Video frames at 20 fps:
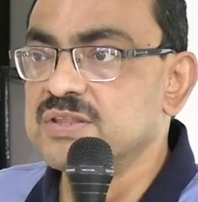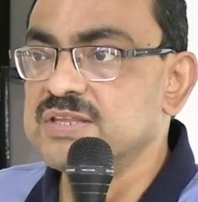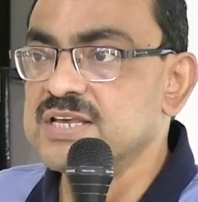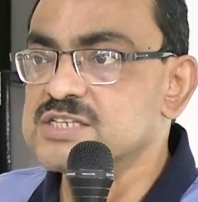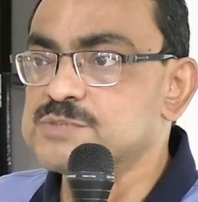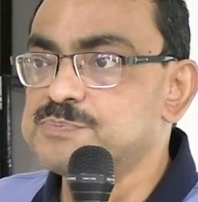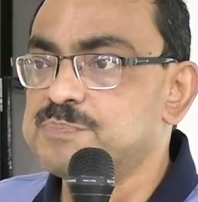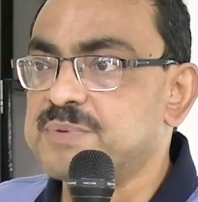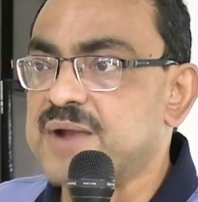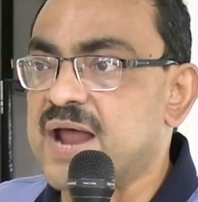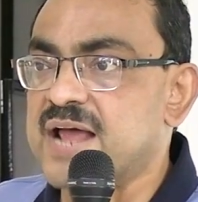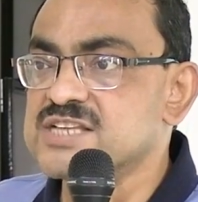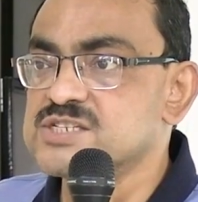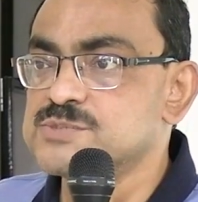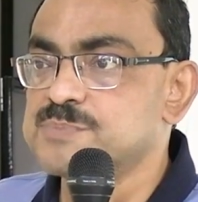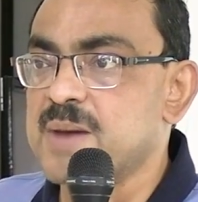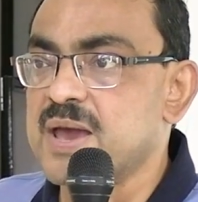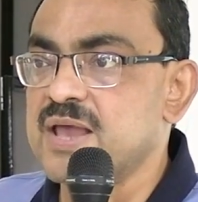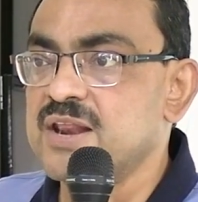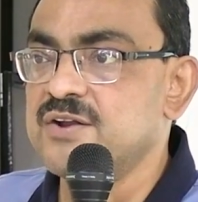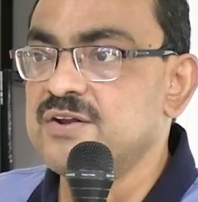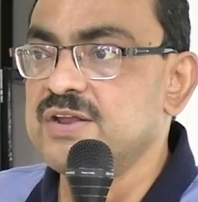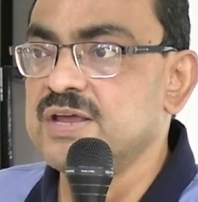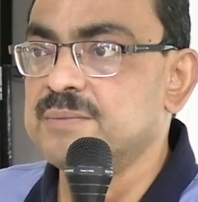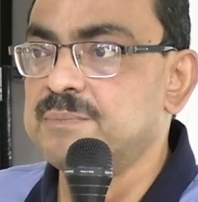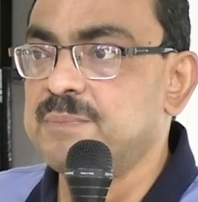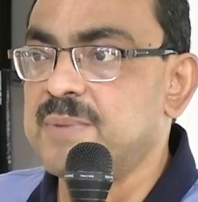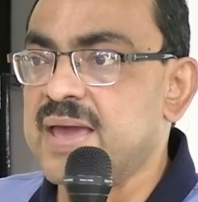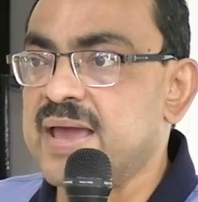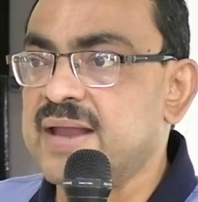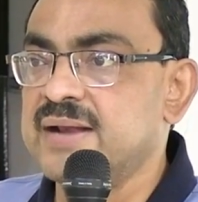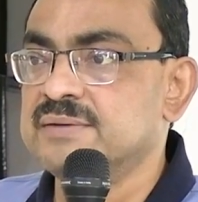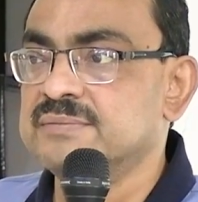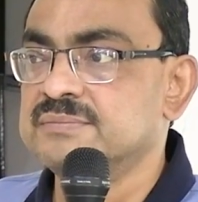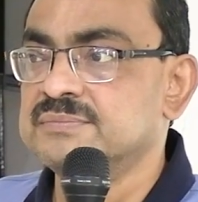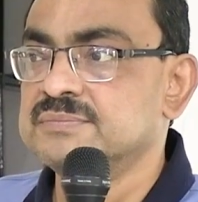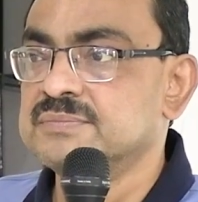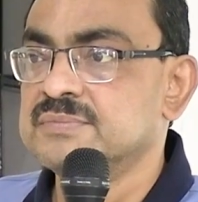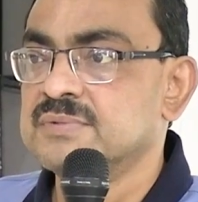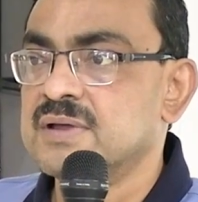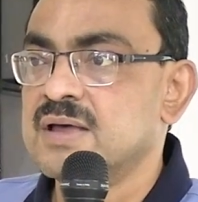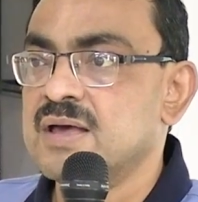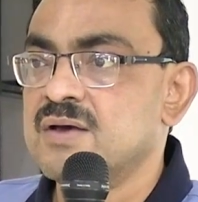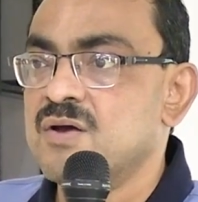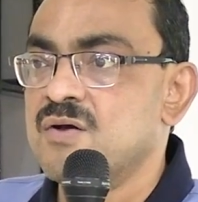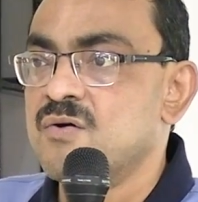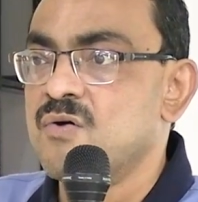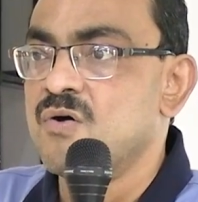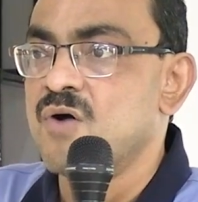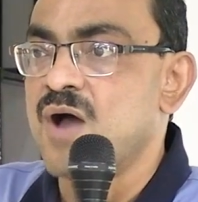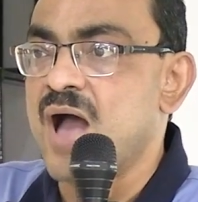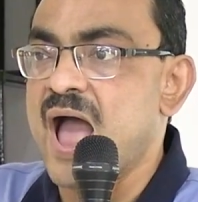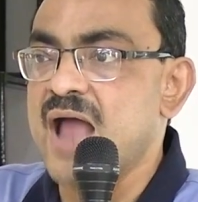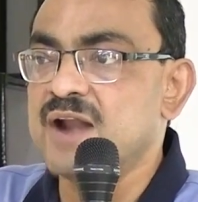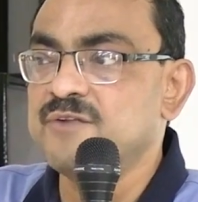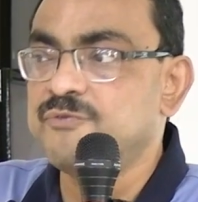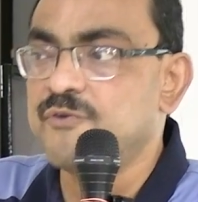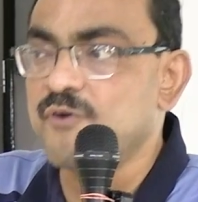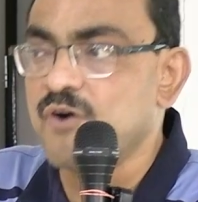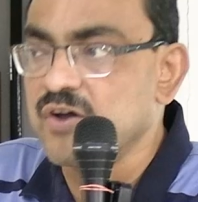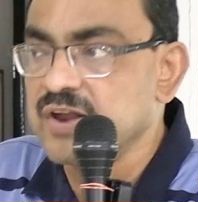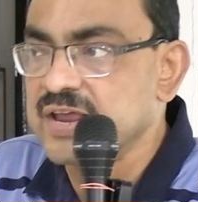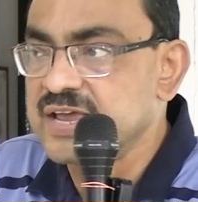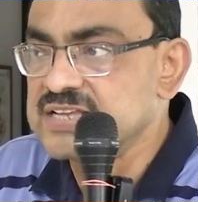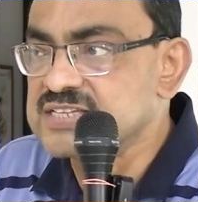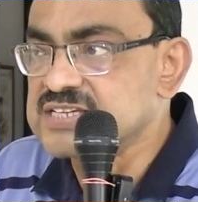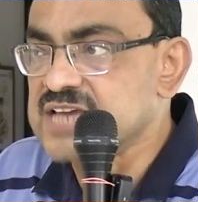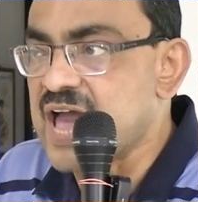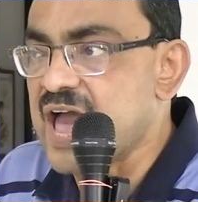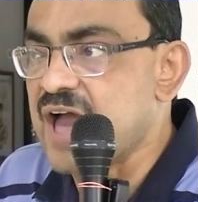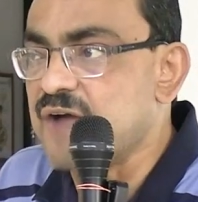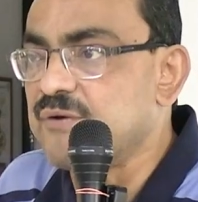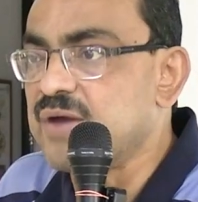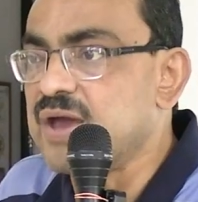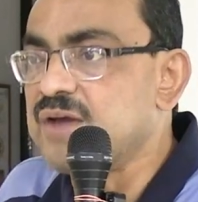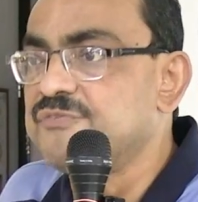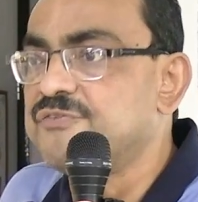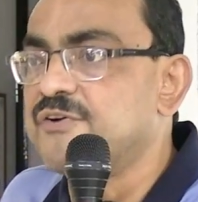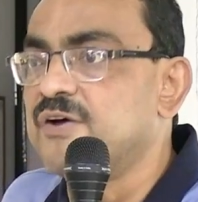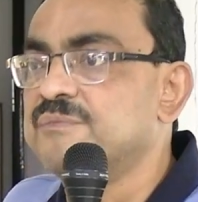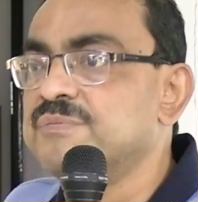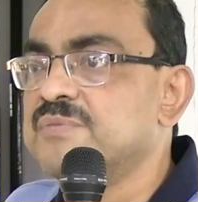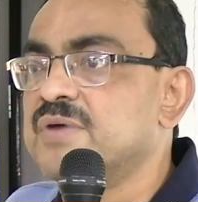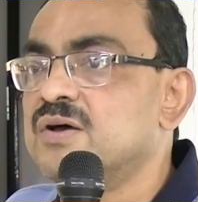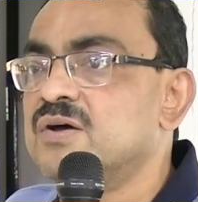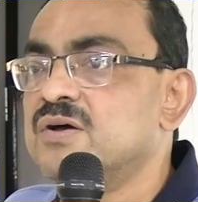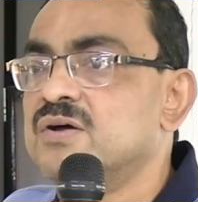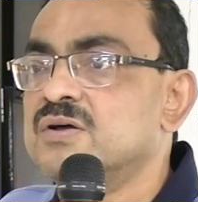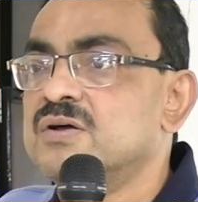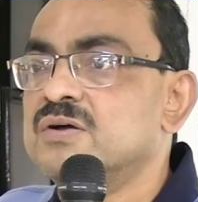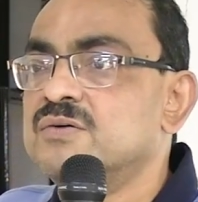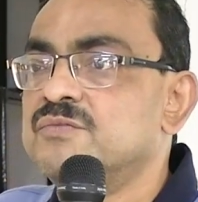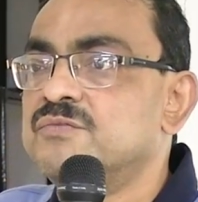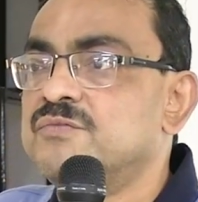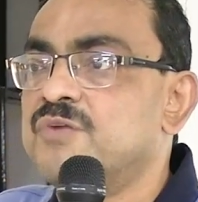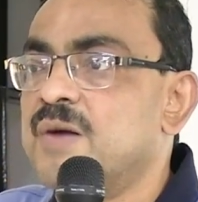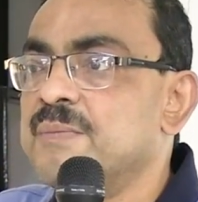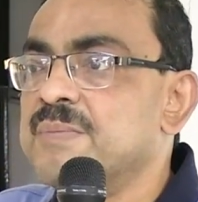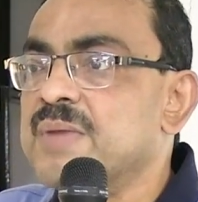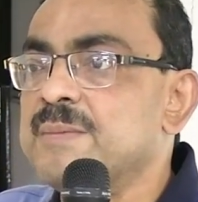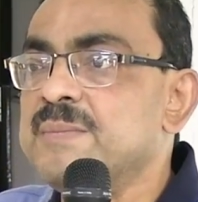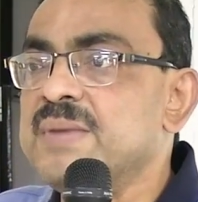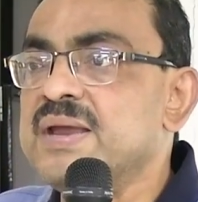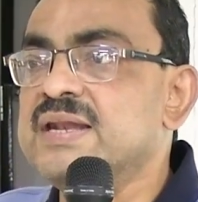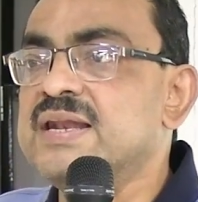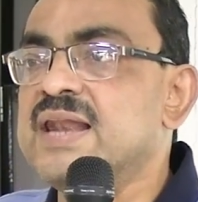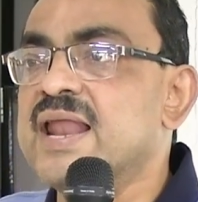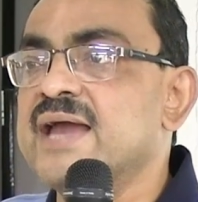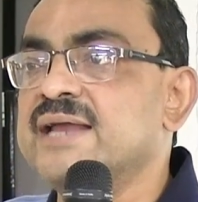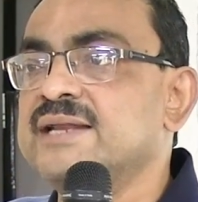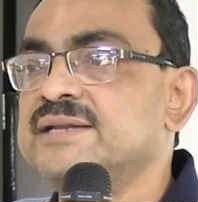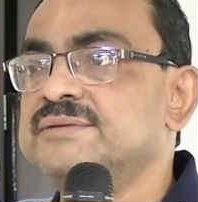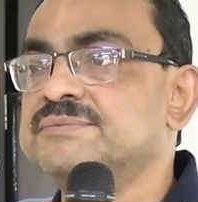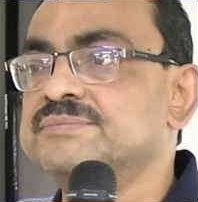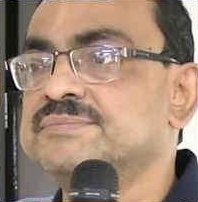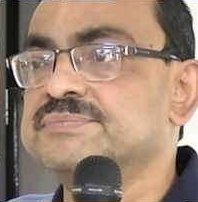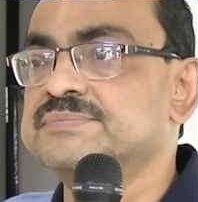this transpyloric plane and 4 inch away from the midline.